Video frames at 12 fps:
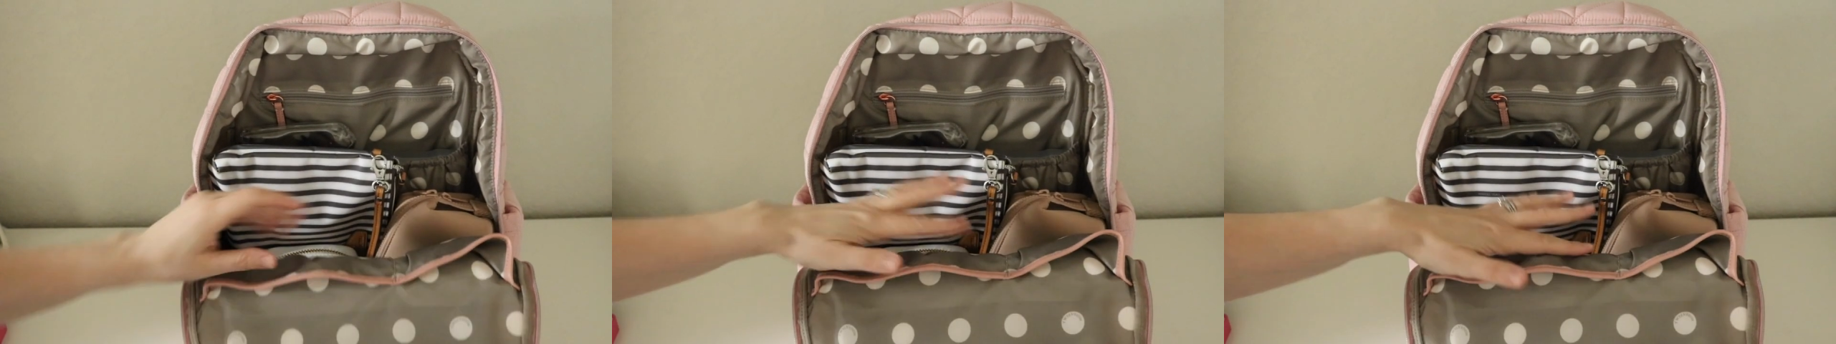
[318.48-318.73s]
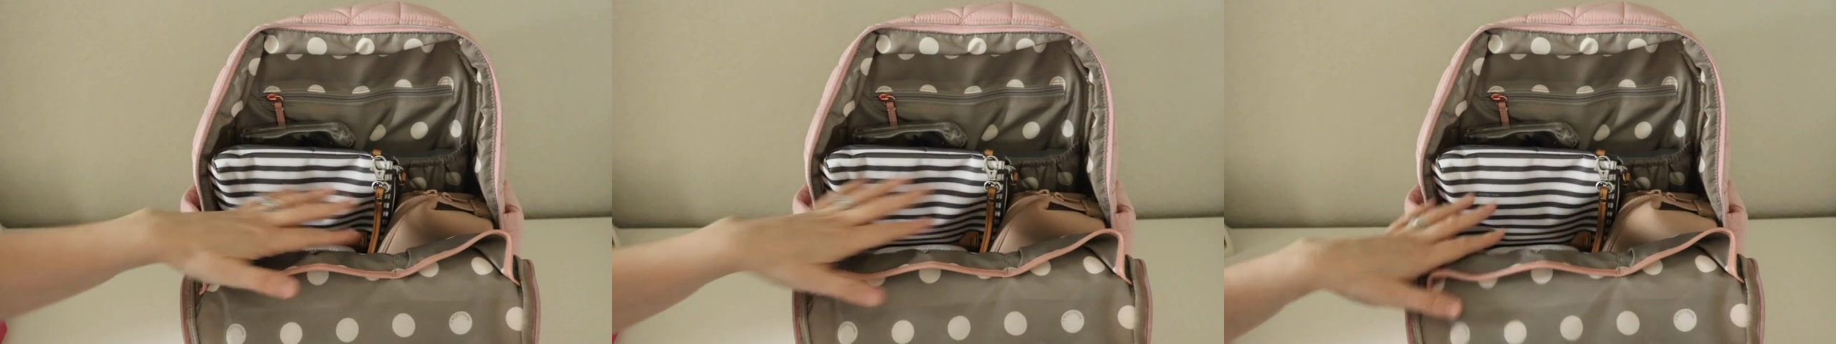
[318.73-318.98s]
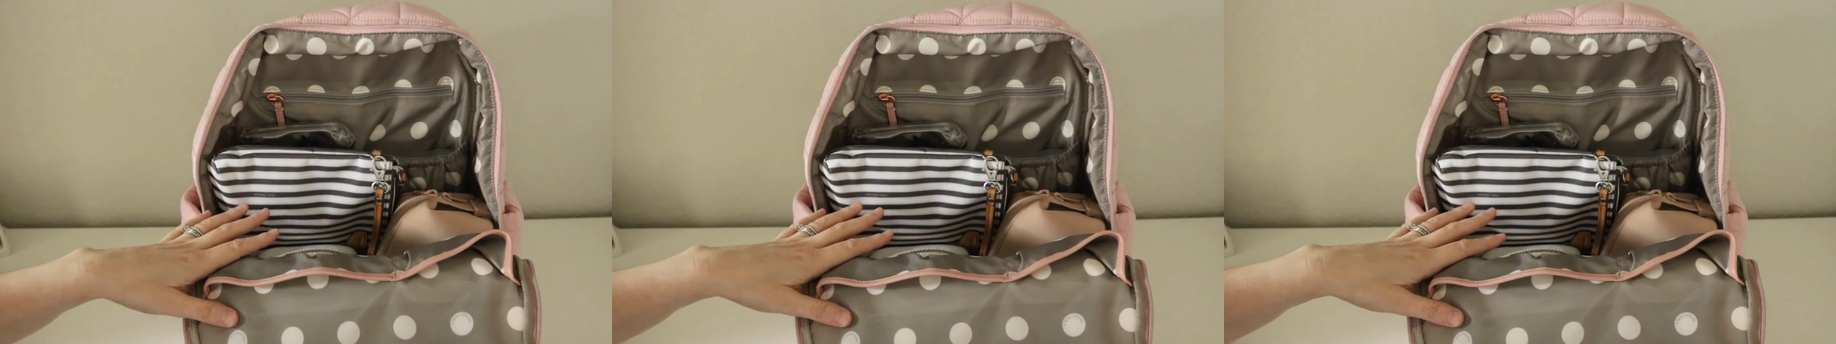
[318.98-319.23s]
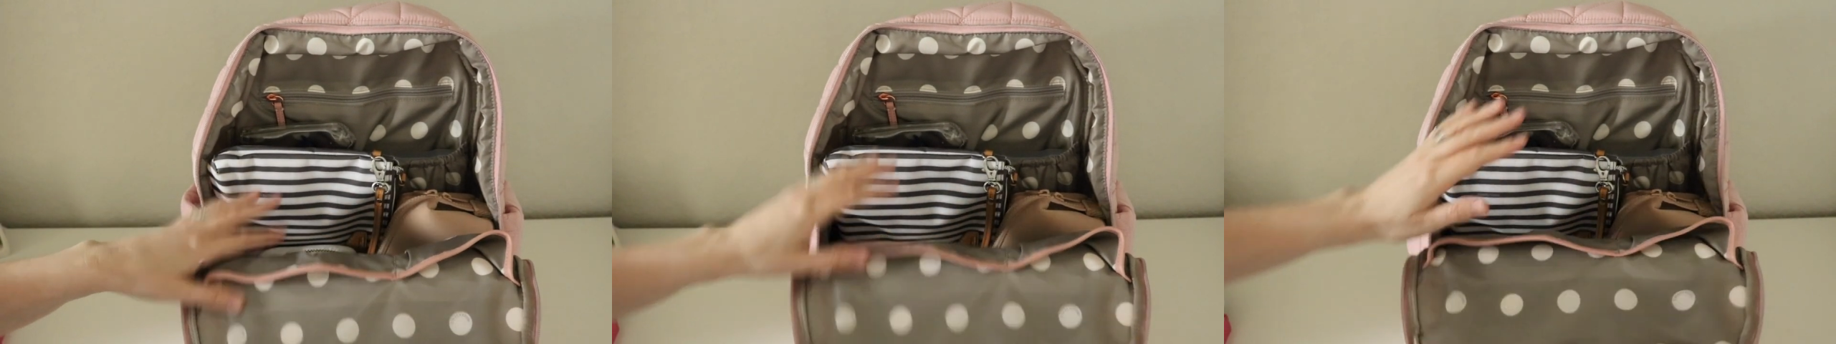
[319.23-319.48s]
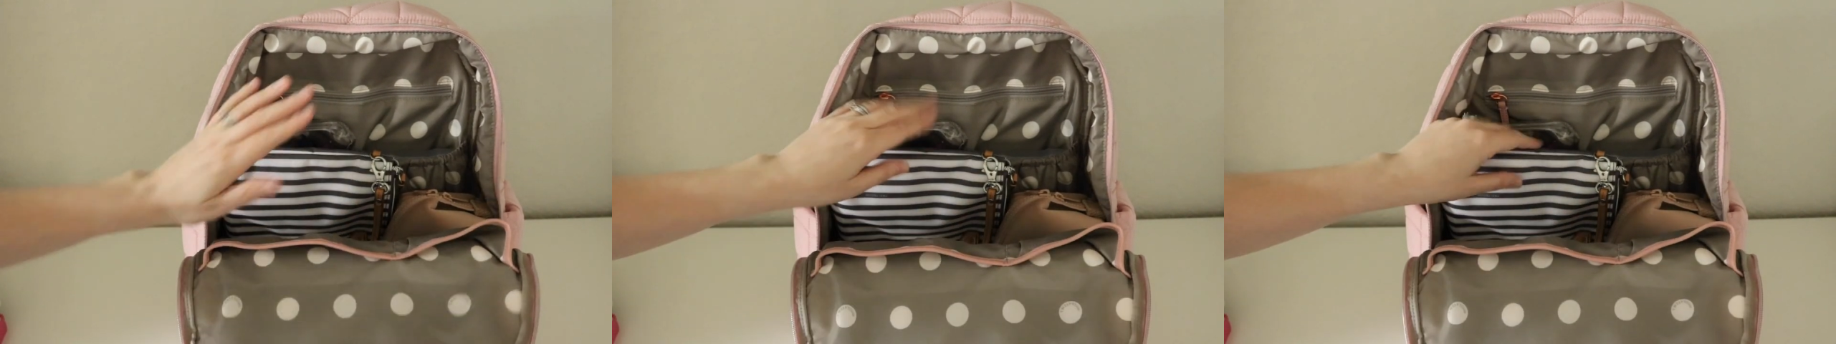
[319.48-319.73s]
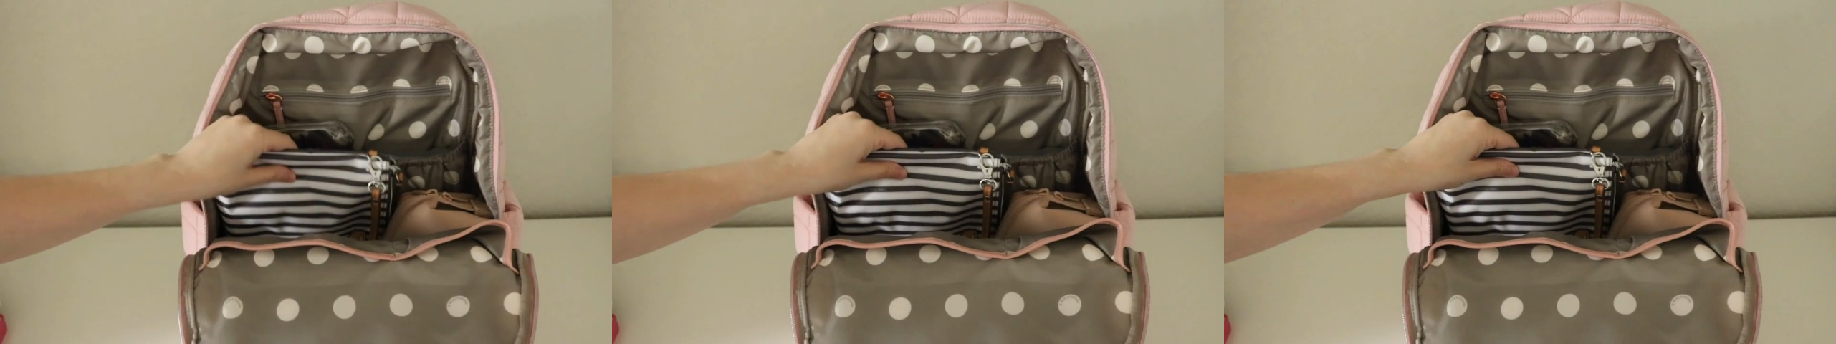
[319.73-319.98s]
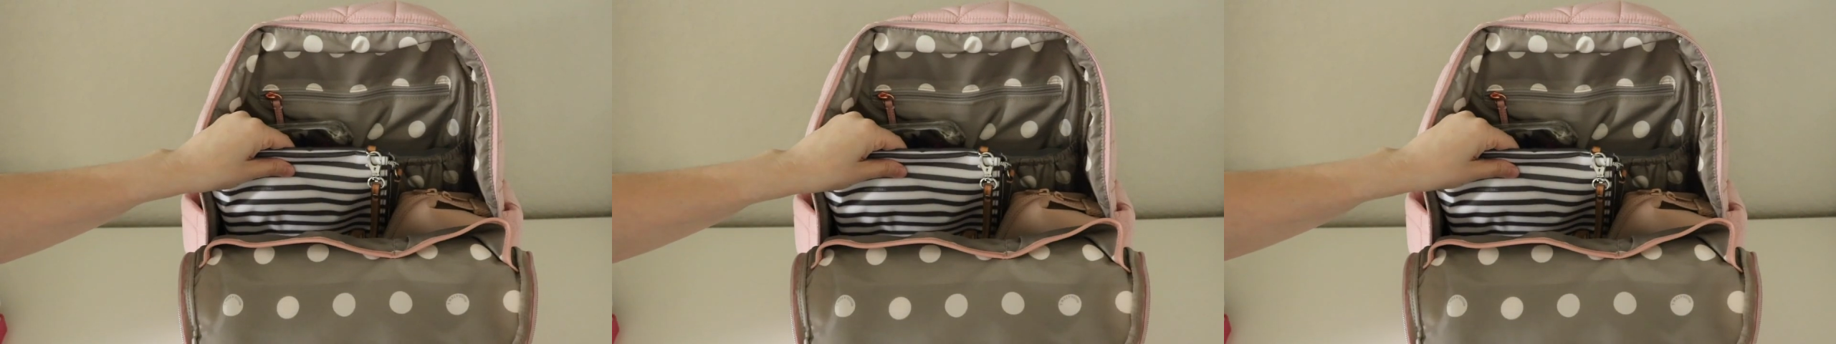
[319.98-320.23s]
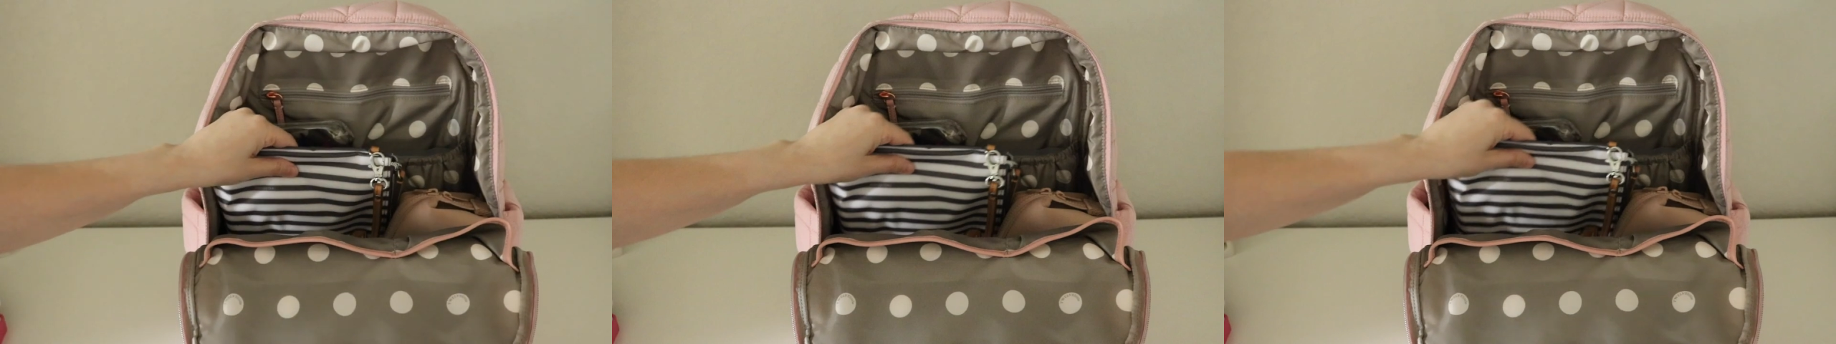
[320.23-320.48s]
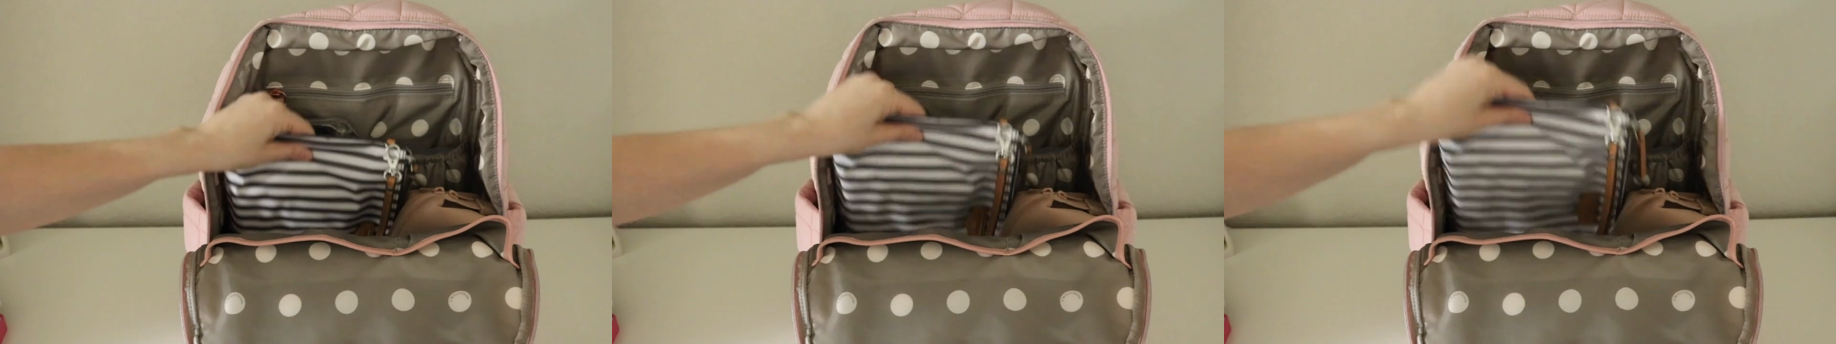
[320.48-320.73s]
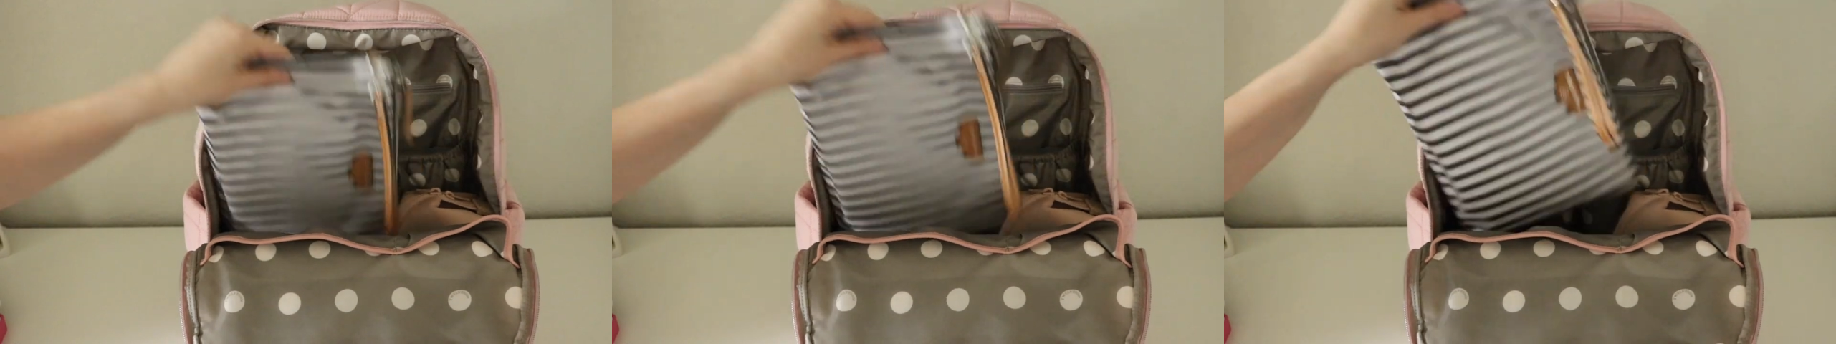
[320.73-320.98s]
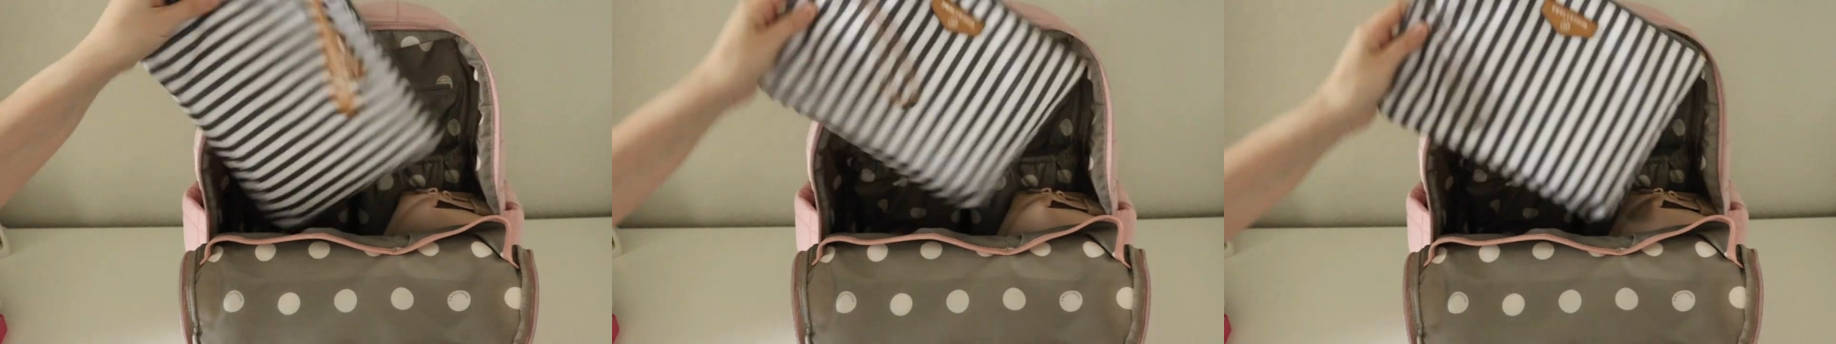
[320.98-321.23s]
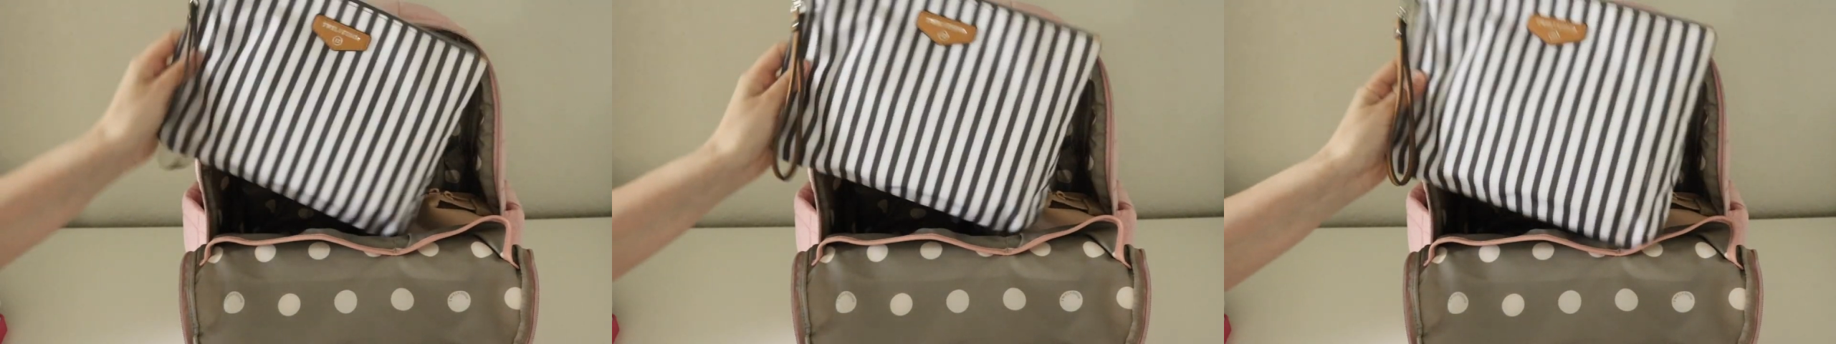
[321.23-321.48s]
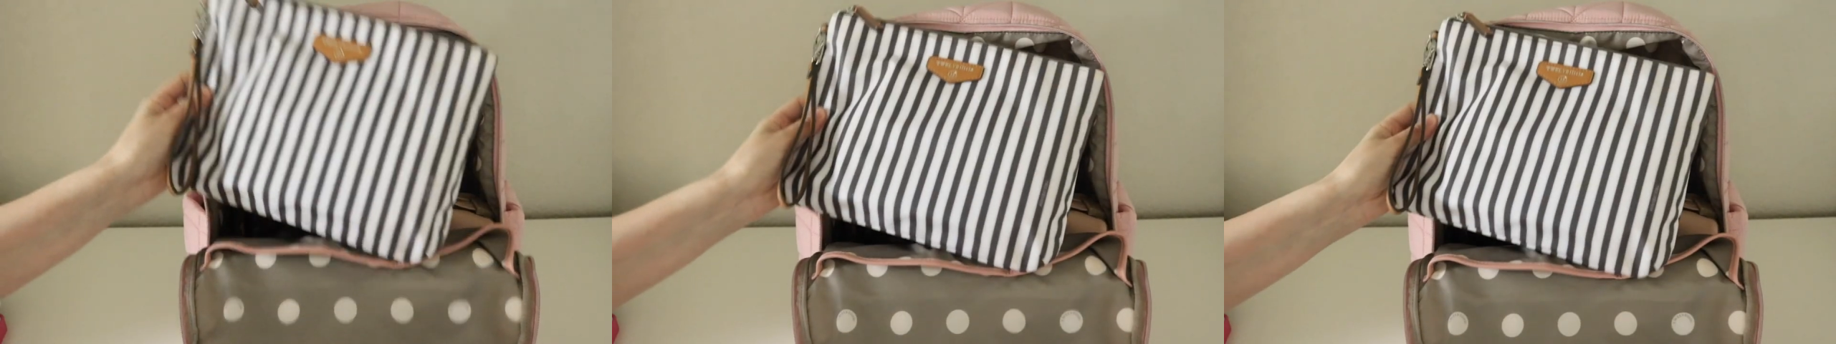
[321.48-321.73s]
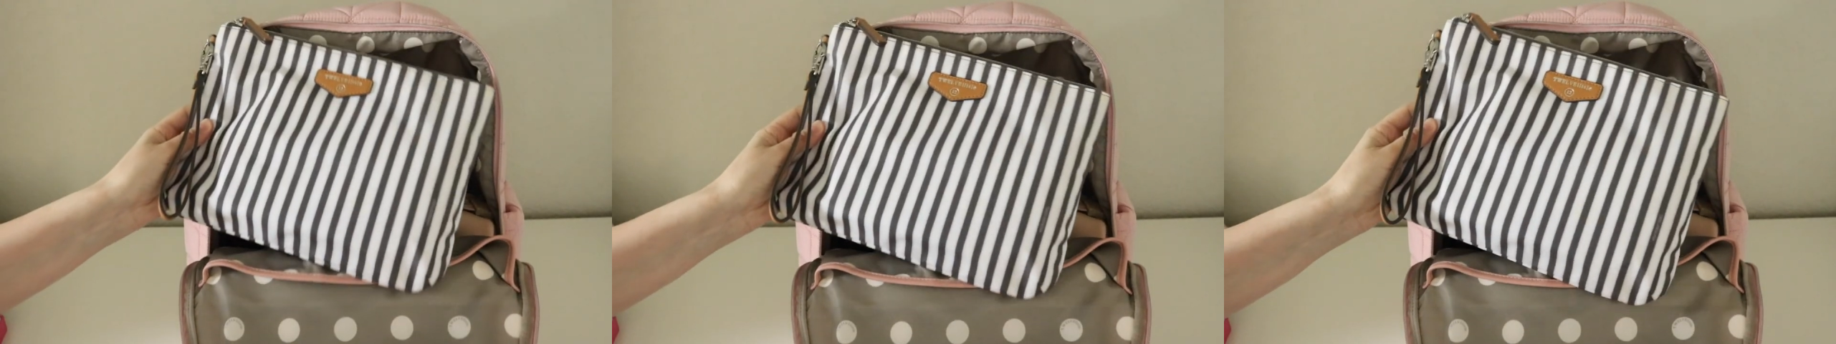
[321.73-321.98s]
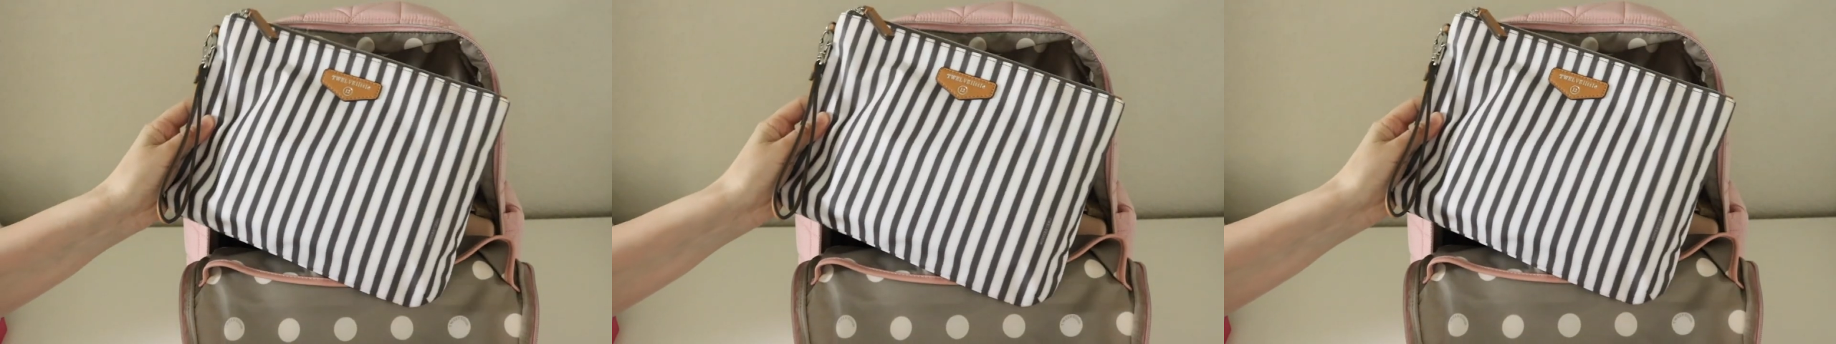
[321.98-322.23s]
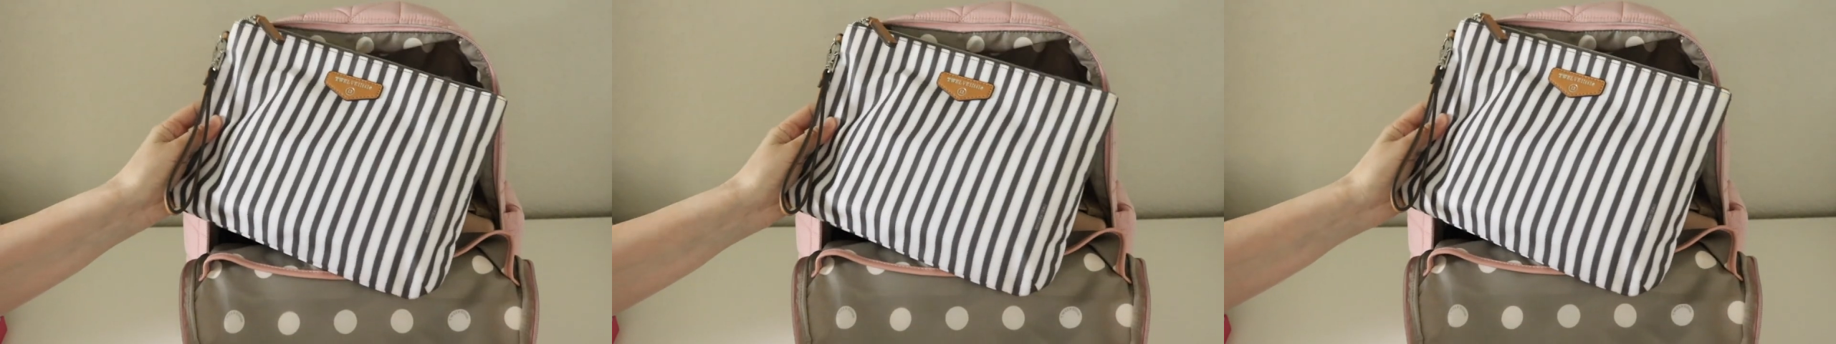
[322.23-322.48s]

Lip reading: (no speaker visible)